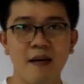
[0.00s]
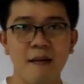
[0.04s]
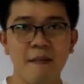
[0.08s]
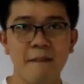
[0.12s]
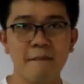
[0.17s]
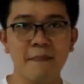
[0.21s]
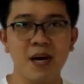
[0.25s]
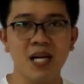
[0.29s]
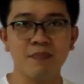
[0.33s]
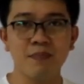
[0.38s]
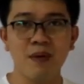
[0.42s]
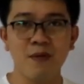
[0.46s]

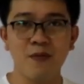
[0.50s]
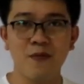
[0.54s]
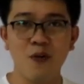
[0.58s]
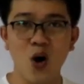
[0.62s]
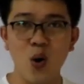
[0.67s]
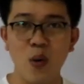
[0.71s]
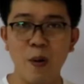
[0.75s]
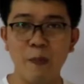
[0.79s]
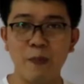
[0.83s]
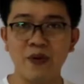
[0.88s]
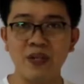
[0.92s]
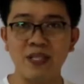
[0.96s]
But before
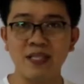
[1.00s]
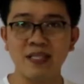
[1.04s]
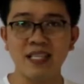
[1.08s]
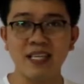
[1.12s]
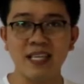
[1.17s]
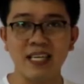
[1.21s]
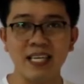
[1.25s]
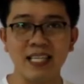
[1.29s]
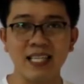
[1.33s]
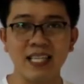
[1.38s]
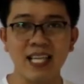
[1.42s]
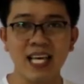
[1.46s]
we
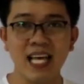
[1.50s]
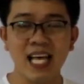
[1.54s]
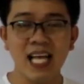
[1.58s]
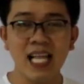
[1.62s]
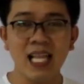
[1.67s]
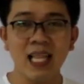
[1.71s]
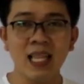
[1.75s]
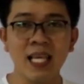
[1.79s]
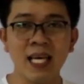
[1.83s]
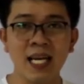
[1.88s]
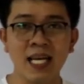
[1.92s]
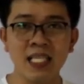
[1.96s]
proceed,
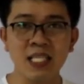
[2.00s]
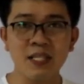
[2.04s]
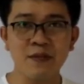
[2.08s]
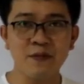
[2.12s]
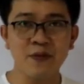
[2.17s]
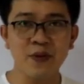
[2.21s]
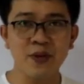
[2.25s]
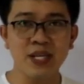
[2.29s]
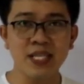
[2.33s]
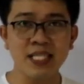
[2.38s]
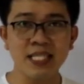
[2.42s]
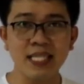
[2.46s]
let us
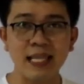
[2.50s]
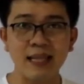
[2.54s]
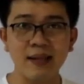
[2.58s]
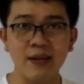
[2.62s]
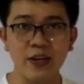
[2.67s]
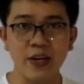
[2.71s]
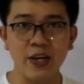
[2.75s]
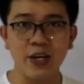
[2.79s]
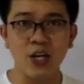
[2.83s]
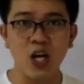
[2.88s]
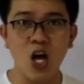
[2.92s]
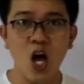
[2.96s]
first
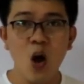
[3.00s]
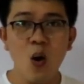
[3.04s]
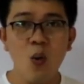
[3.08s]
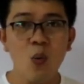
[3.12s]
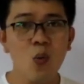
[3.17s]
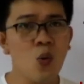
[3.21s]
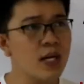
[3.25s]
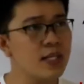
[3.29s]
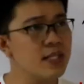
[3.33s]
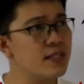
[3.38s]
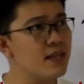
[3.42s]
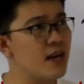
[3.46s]
learn
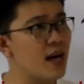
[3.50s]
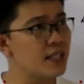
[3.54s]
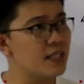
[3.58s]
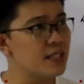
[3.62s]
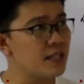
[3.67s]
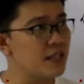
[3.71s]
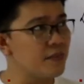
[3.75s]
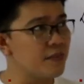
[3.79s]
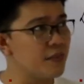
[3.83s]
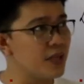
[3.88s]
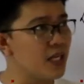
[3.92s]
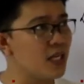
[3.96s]
what does
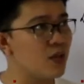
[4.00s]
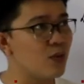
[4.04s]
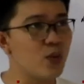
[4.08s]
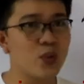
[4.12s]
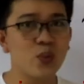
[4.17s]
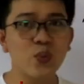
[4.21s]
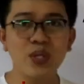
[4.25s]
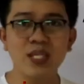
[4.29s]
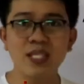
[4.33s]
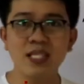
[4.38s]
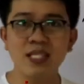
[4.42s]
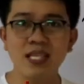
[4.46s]
it mean when
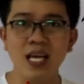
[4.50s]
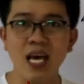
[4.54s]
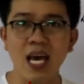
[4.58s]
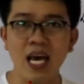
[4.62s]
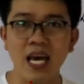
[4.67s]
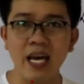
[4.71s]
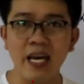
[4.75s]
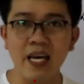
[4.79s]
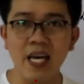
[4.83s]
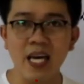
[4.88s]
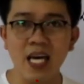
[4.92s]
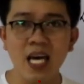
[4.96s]
we
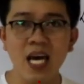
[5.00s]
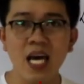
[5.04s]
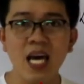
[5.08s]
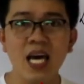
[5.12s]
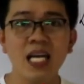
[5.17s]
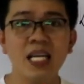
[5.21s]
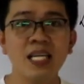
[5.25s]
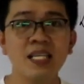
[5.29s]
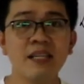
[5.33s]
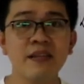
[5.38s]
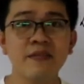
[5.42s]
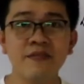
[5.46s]
say
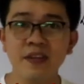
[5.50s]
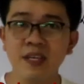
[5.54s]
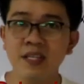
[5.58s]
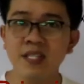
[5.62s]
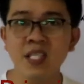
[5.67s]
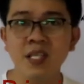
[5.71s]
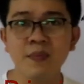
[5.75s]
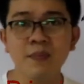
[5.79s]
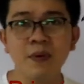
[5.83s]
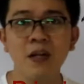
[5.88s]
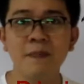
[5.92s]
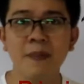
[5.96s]

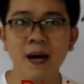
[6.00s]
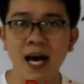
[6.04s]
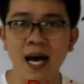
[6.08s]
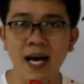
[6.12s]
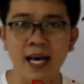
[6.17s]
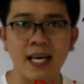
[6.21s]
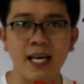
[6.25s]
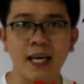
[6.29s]
divisible by.